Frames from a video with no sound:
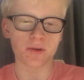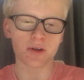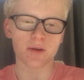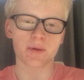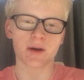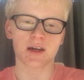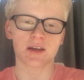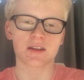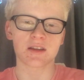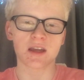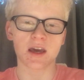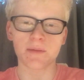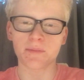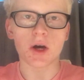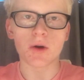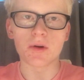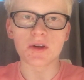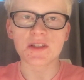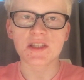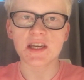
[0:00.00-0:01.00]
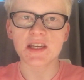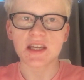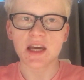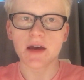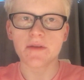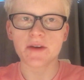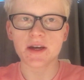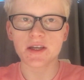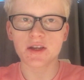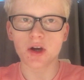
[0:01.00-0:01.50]
in the back of the net. Charlton did
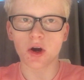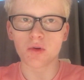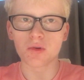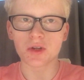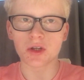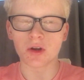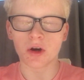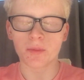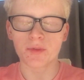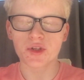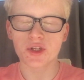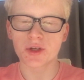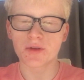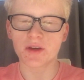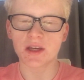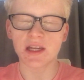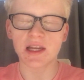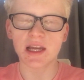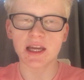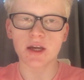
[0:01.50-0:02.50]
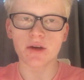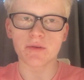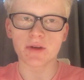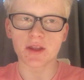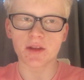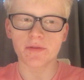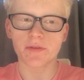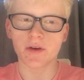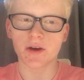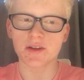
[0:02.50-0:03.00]
have a golden opportunity later
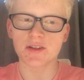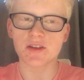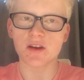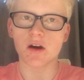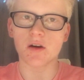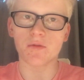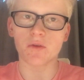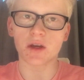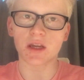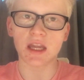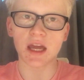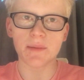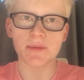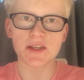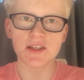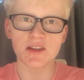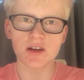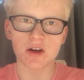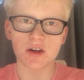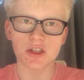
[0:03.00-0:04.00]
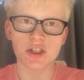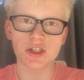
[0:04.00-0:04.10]
in the first half when Naby Sarr